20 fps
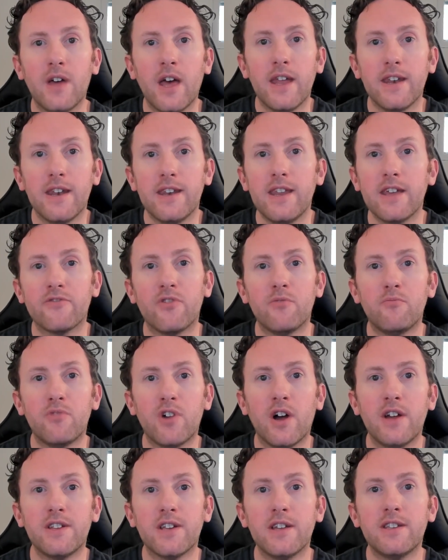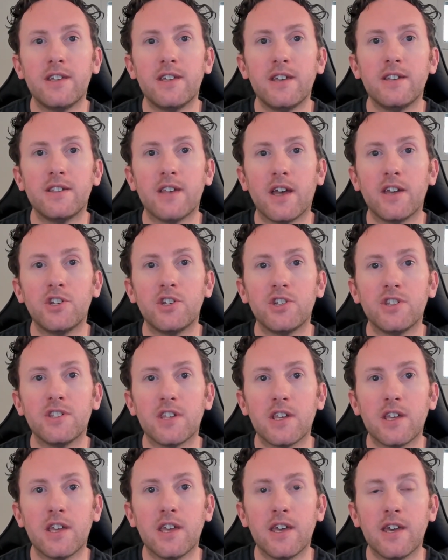Nick from Bright Ideas
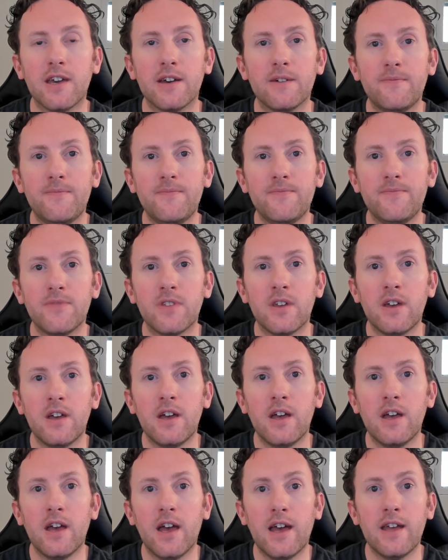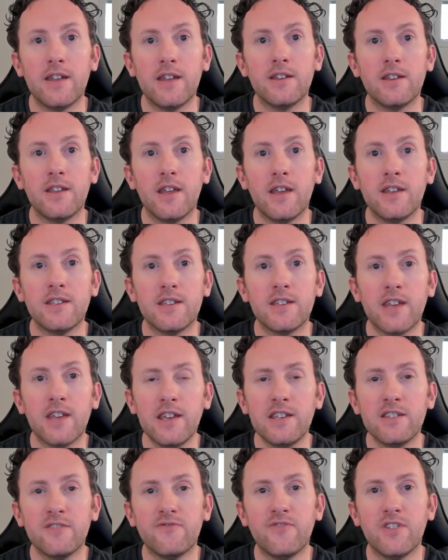Agency here. And in
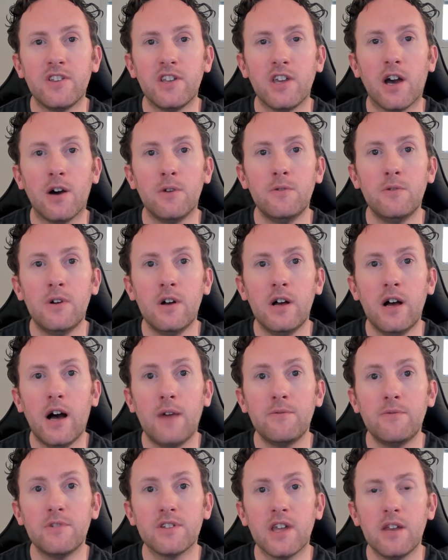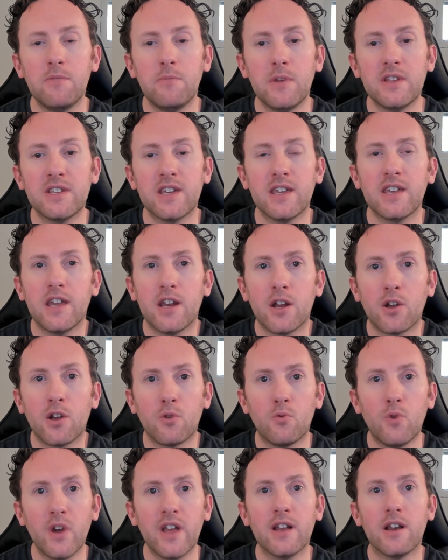today's video, I'm just going to be taking a
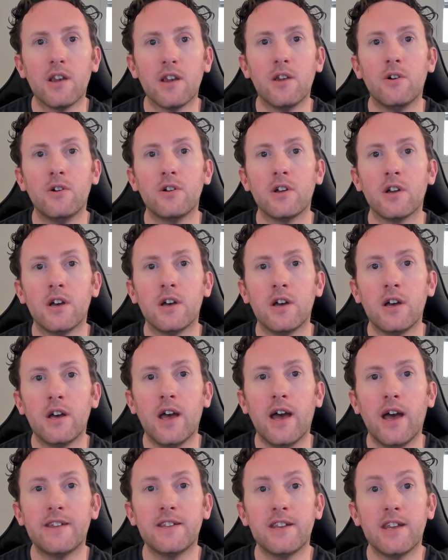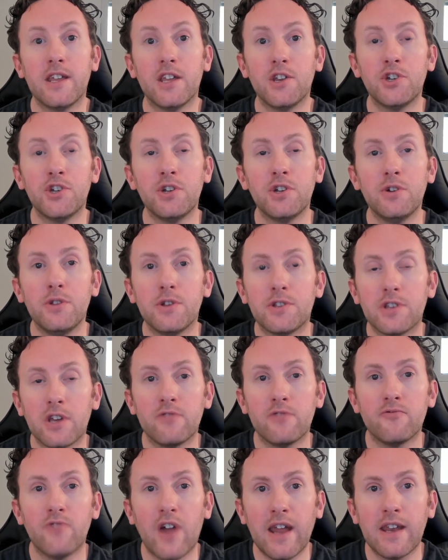quick look at an issue that I
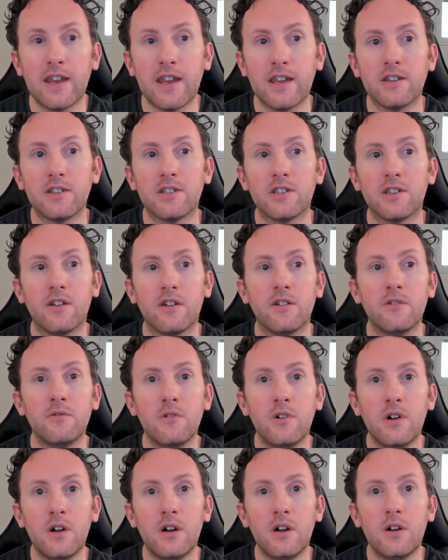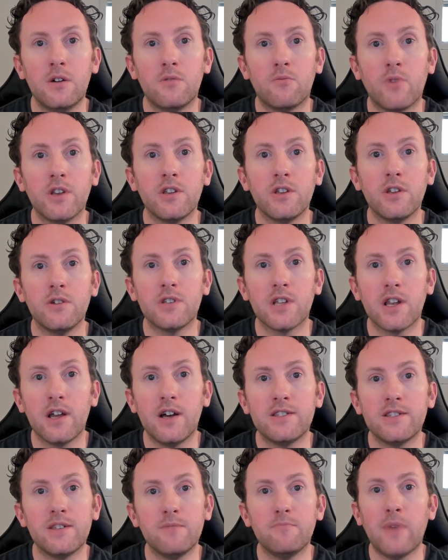ran into when
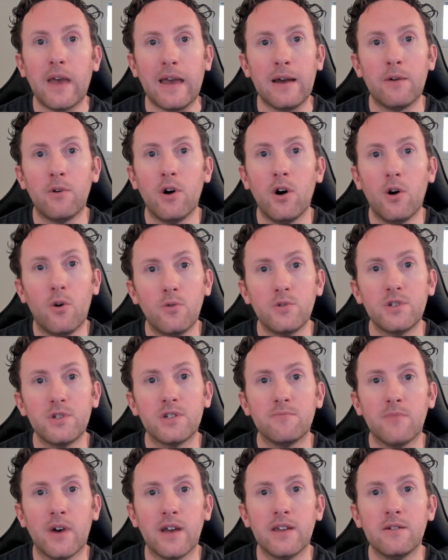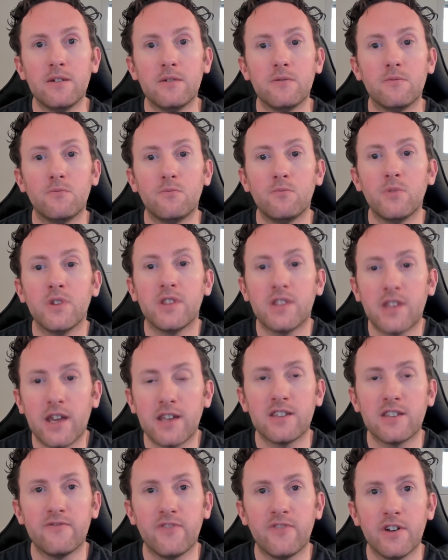utilising Power Automate with
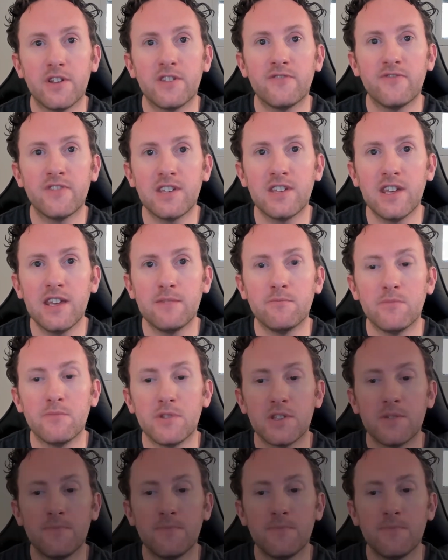Dataverse for Teams.